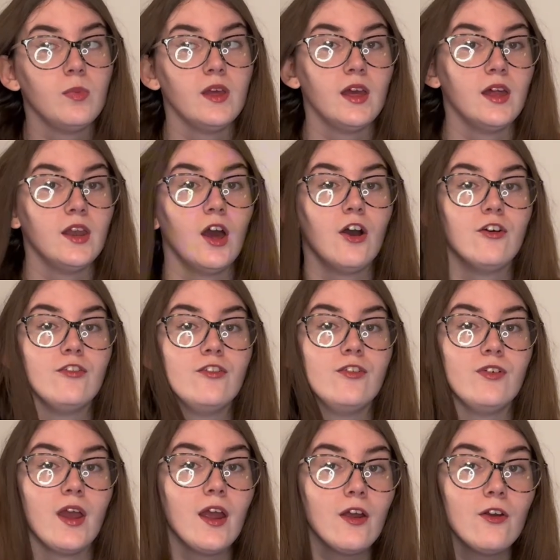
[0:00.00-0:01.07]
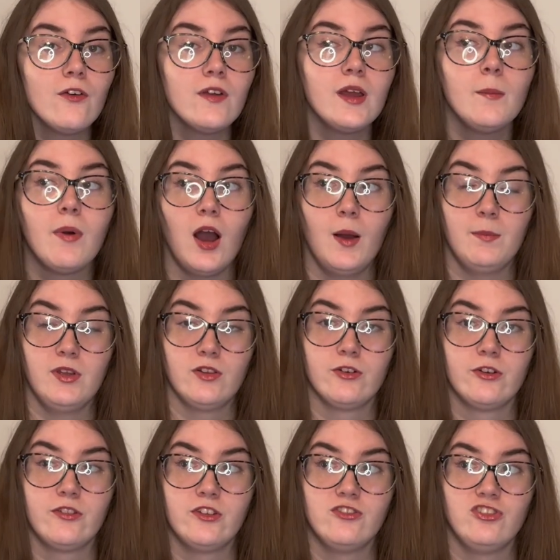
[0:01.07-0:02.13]
been very
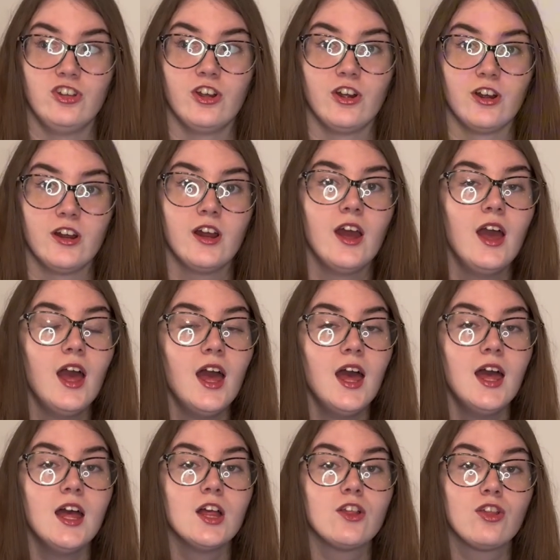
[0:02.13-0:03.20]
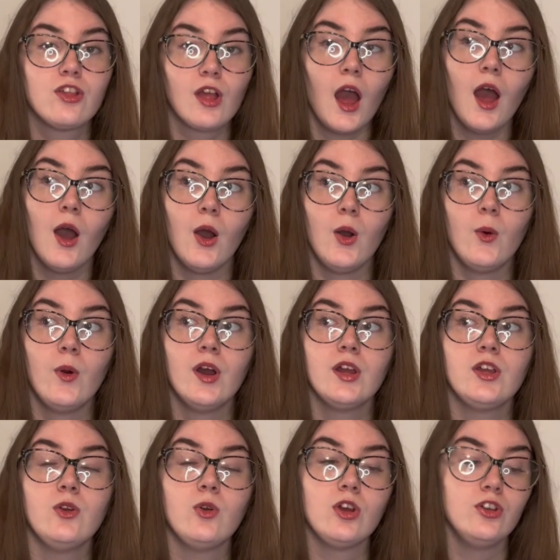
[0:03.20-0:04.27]
popular this year. So
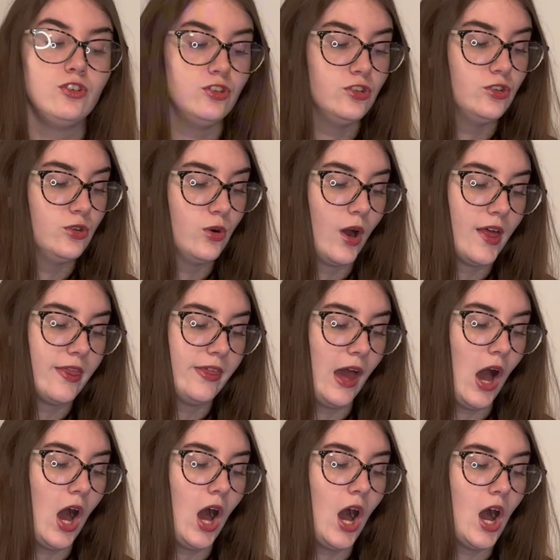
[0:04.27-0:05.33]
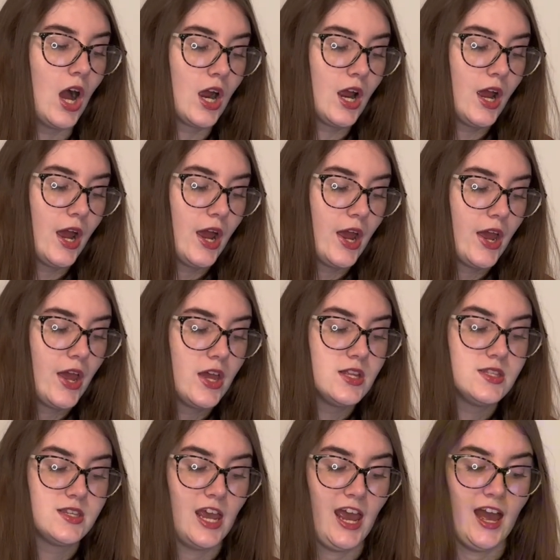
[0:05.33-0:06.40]
you could do the UGG
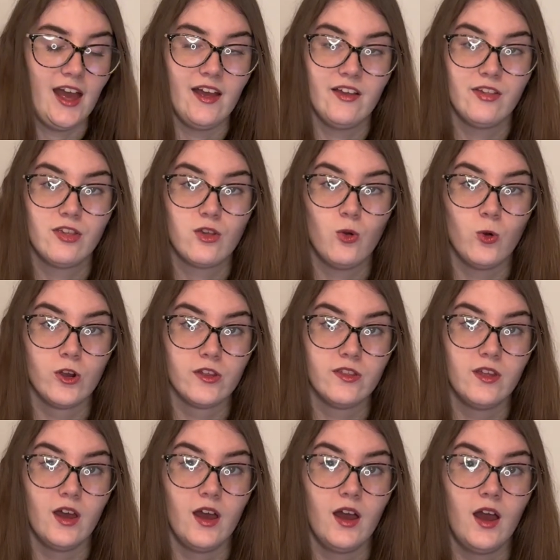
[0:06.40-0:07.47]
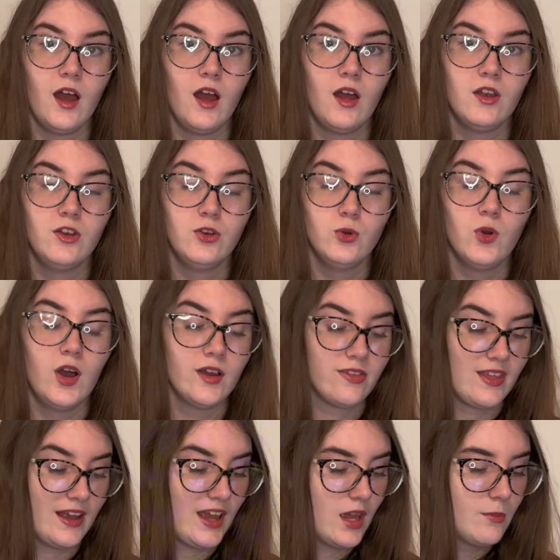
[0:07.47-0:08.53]
Tazz or the new Uggs
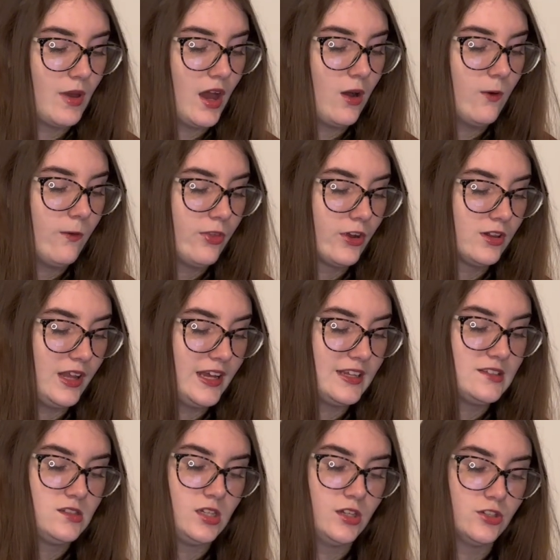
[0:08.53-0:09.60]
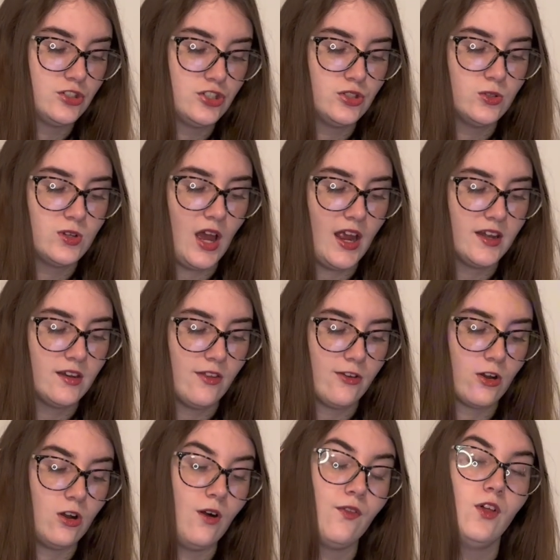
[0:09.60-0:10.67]
that came out. They're like tennis shoe kinda.
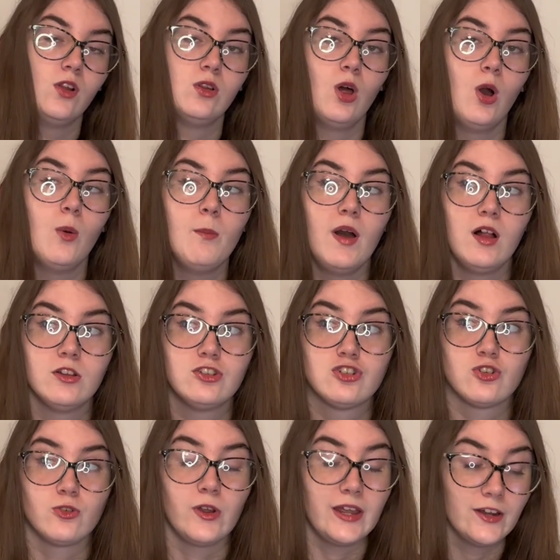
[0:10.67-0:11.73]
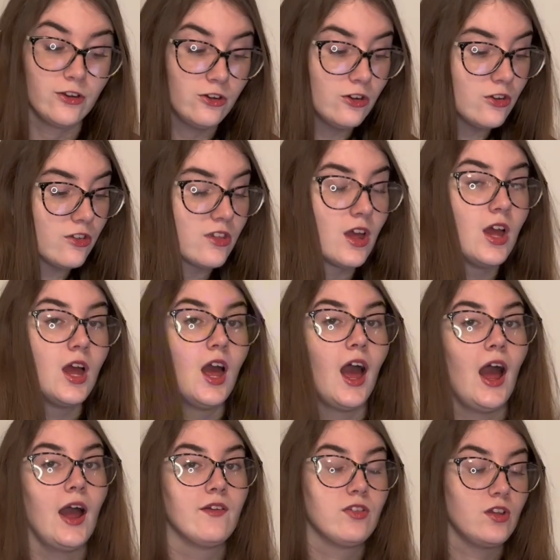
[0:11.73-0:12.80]
They're called the Lowmel Trainers.
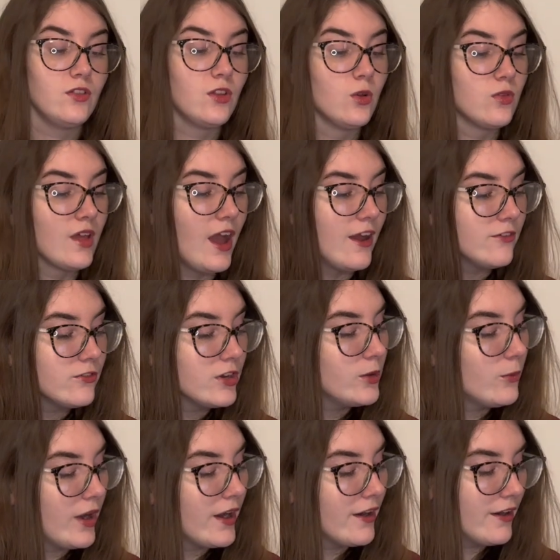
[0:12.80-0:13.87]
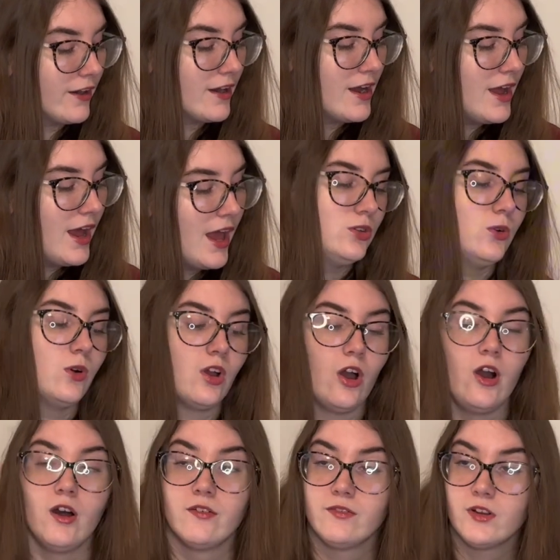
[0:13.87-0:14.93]
I've seen those everywhere do
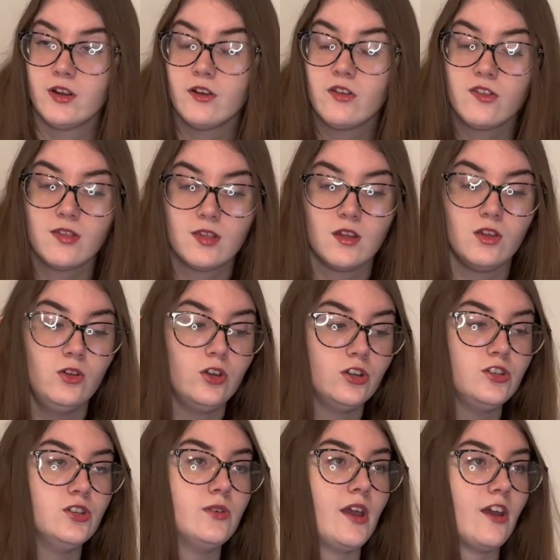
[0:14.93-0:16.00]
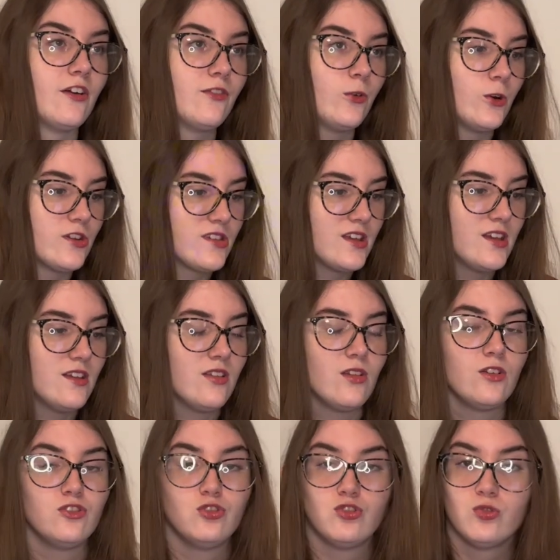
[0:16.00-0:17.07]
Converse, you could do Air Forces,
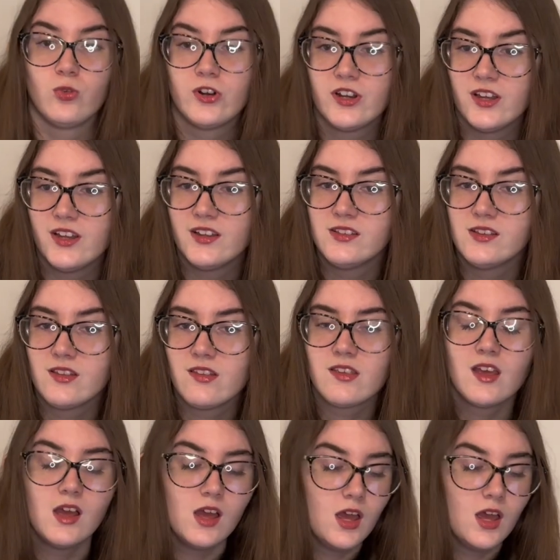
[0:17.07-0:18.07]
Jordans.